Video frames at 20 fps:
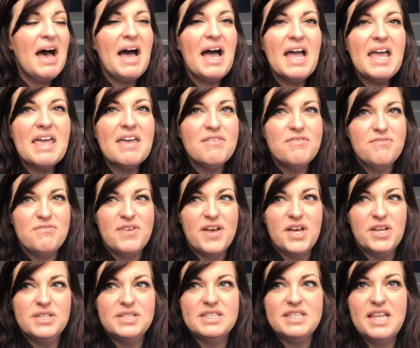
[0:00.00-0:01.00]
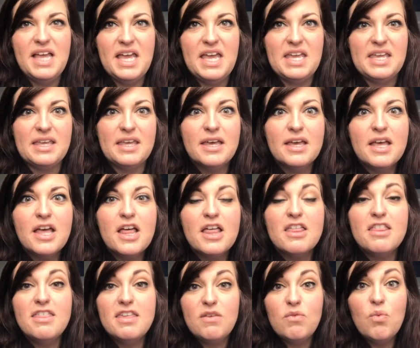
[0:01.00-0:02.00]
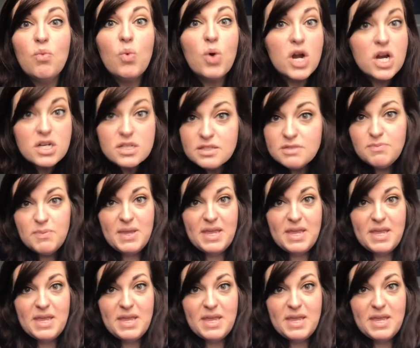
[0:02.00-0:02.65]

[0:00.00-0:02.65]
I have felt like the worst